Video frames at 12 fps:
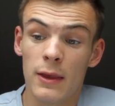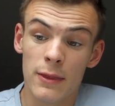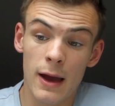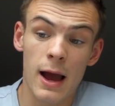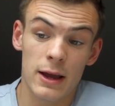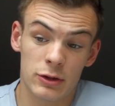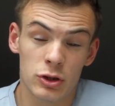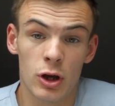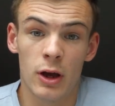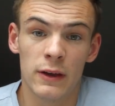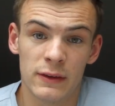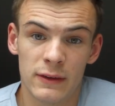that
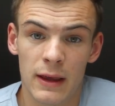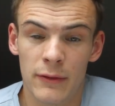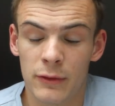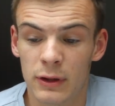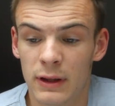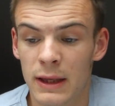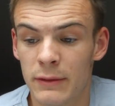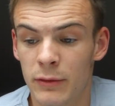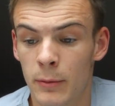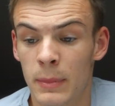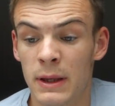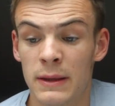shirt is a definite keep
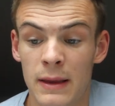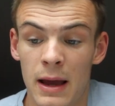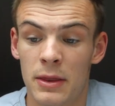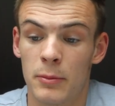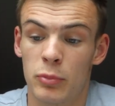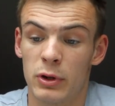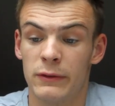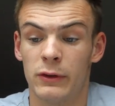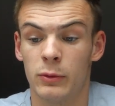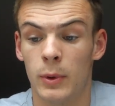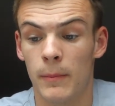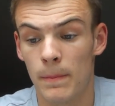from me, that and the
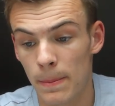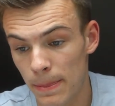previous one.